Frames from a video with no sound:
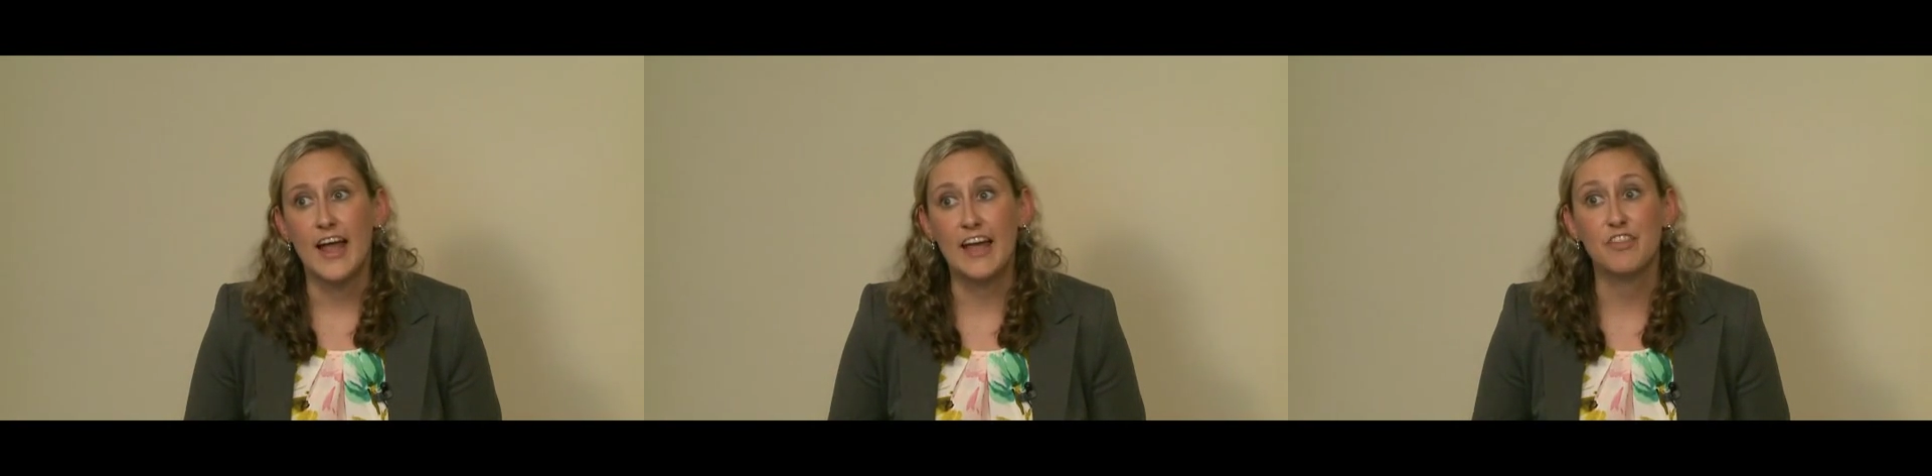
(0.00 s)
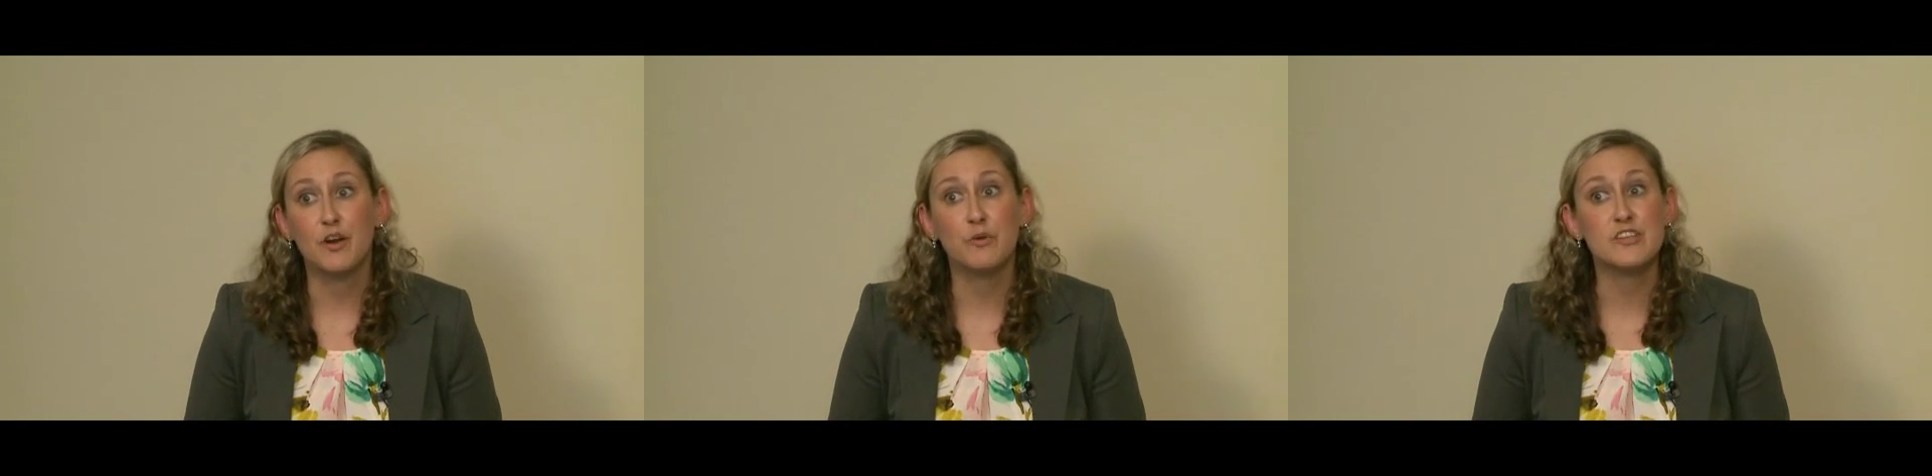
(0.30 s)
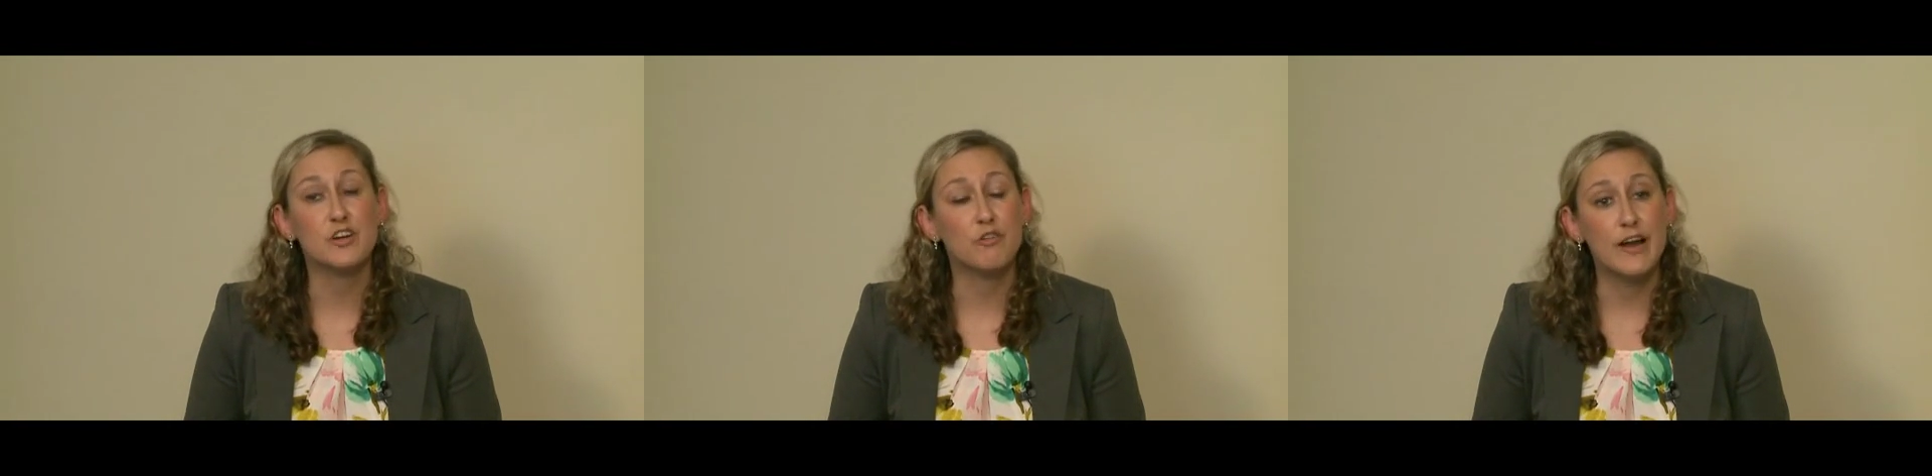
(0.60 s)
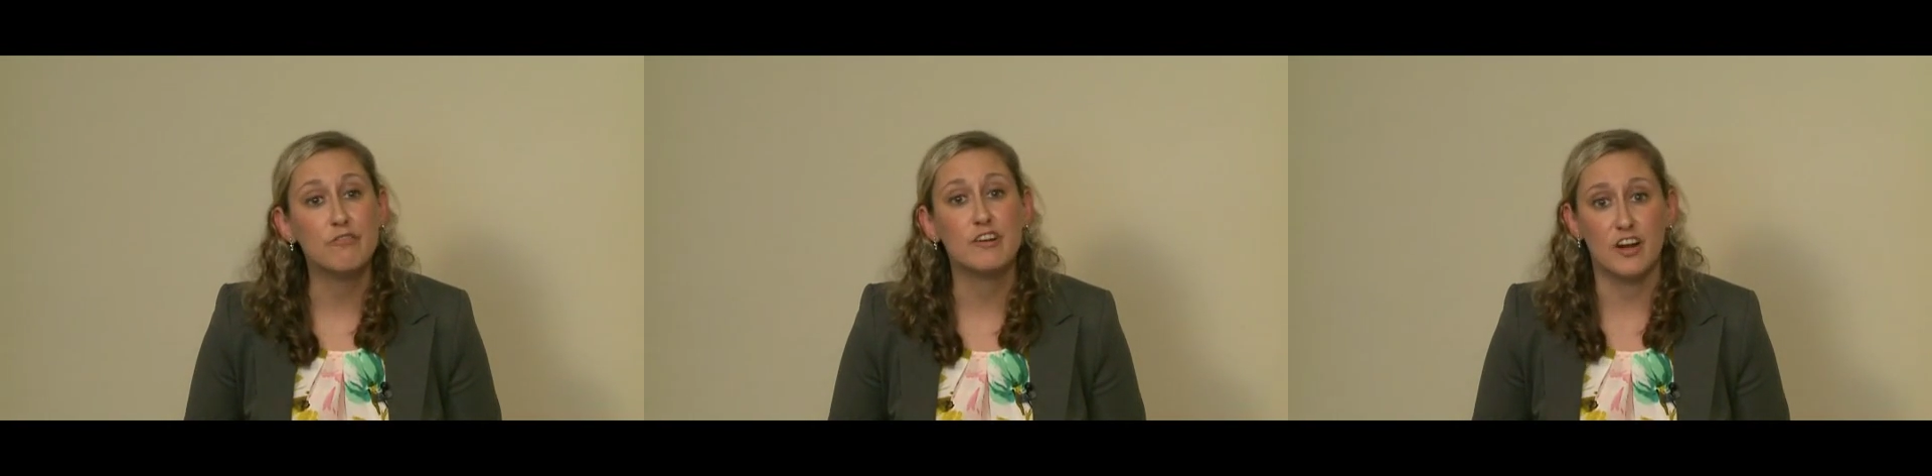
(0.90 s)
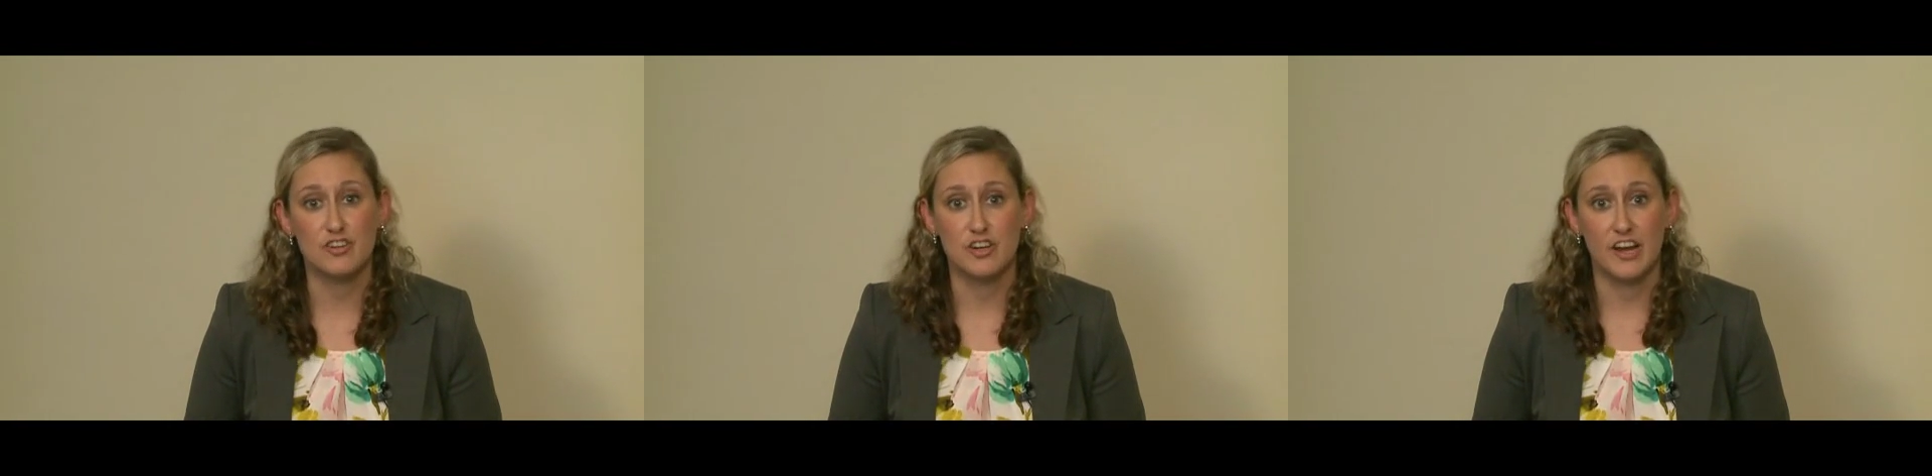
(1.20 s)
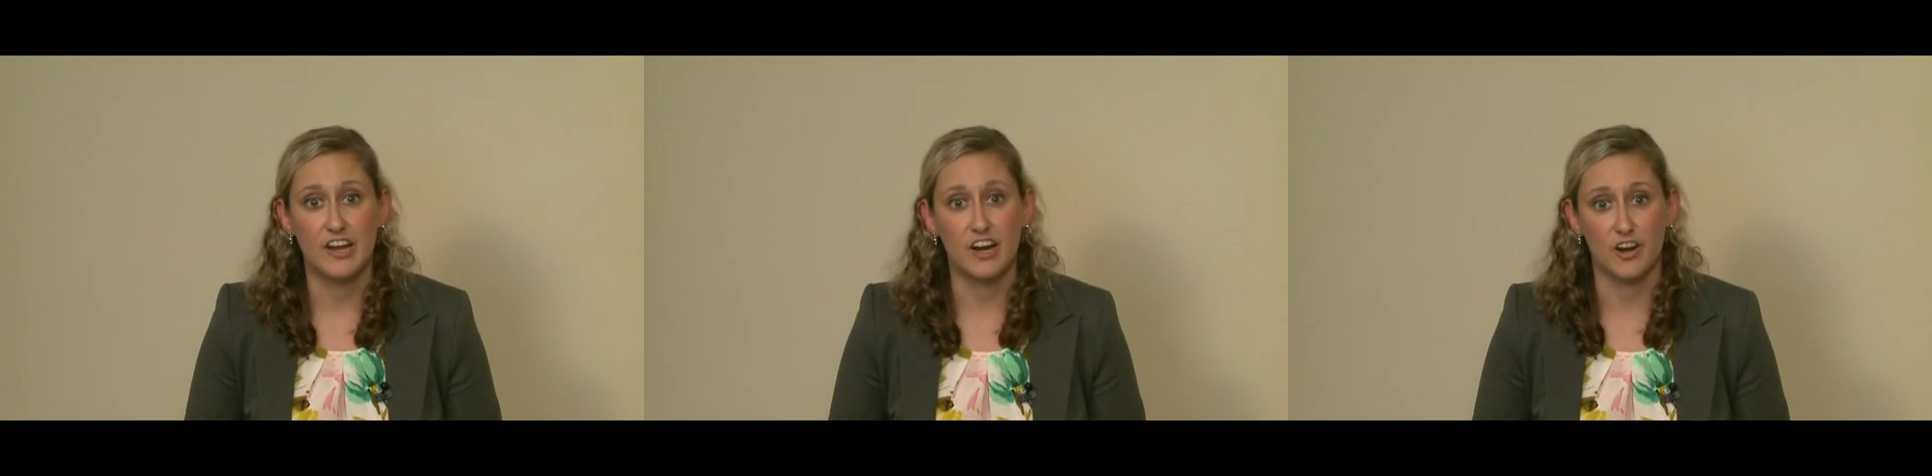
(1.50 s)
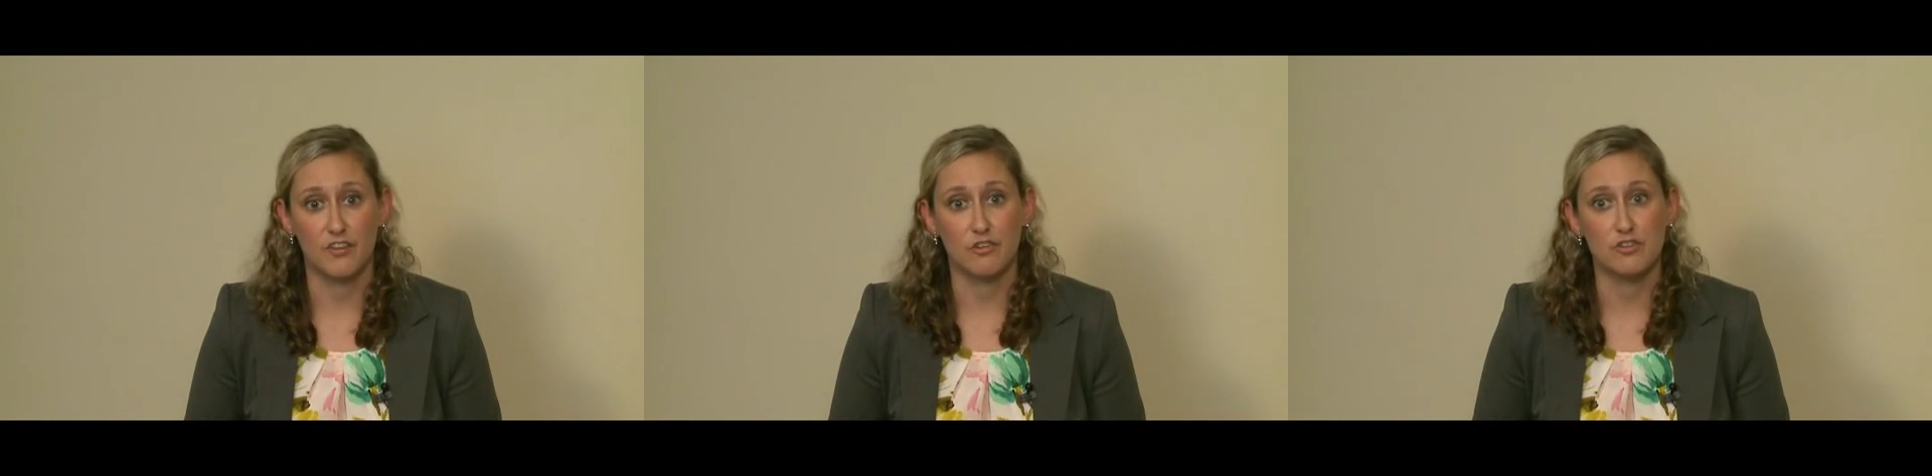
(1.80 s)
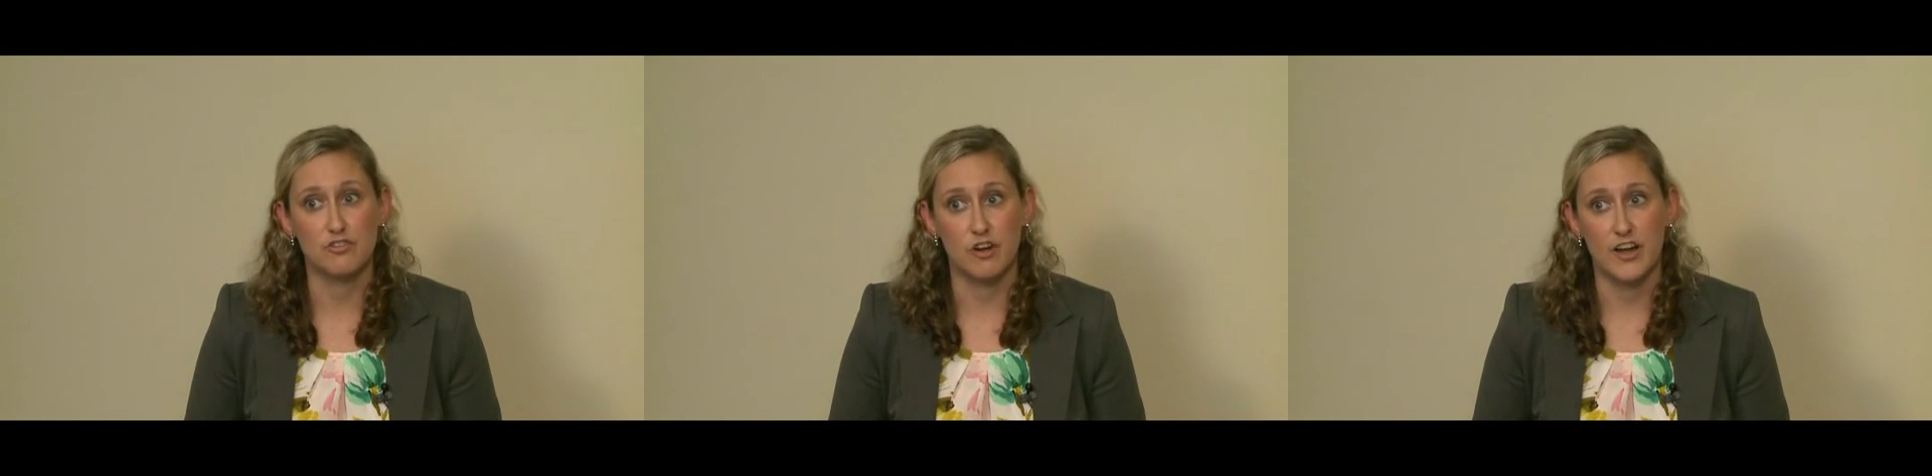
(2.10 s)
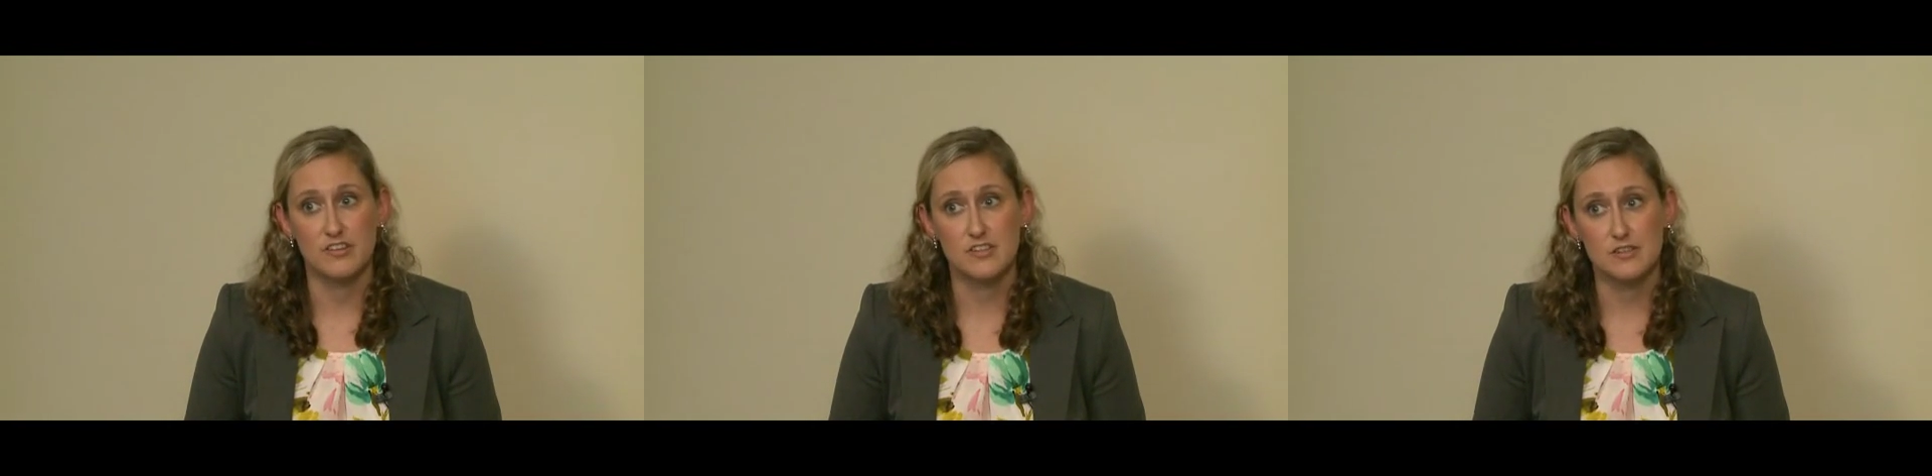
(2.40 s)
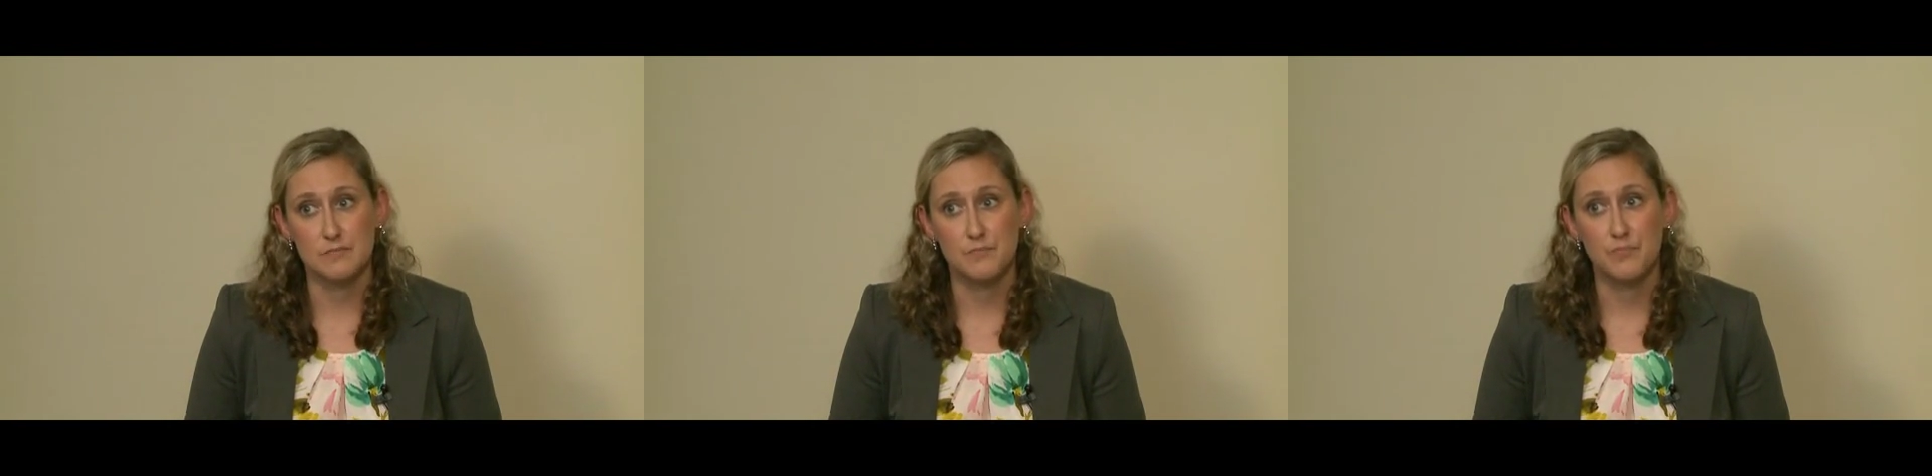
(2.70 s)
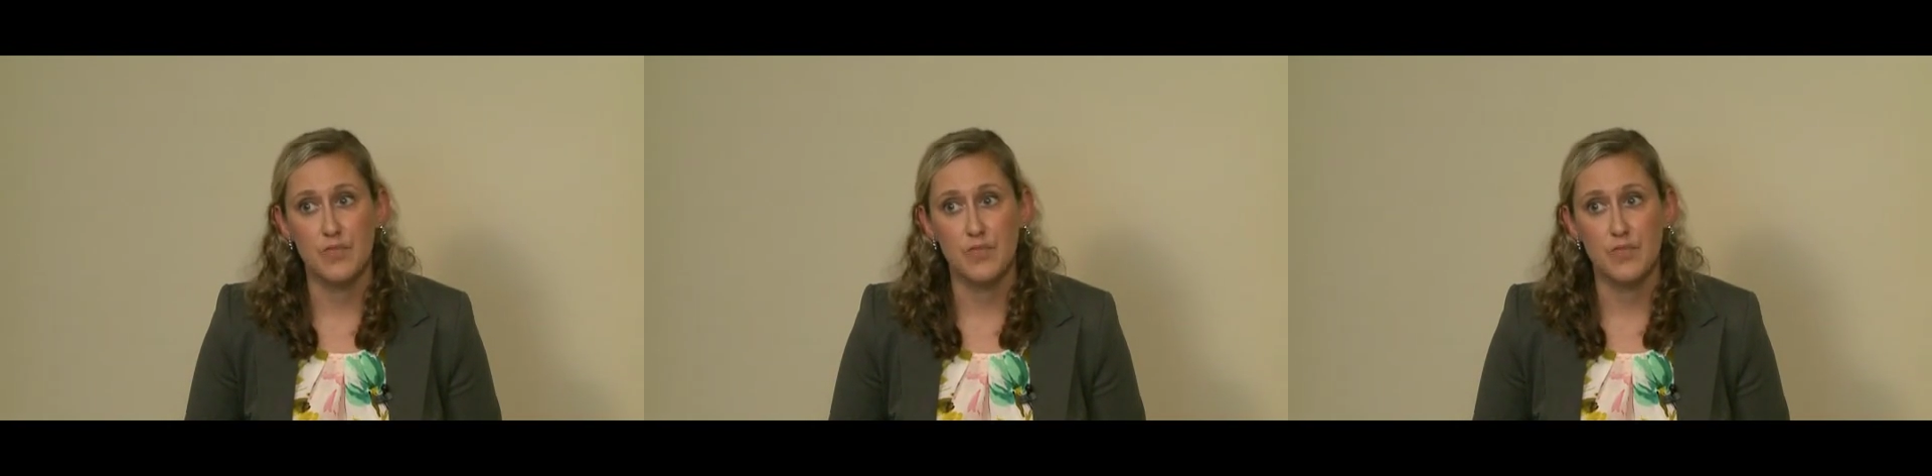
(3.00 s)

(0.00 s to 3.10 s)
and there was a great reduction in caregiver stress.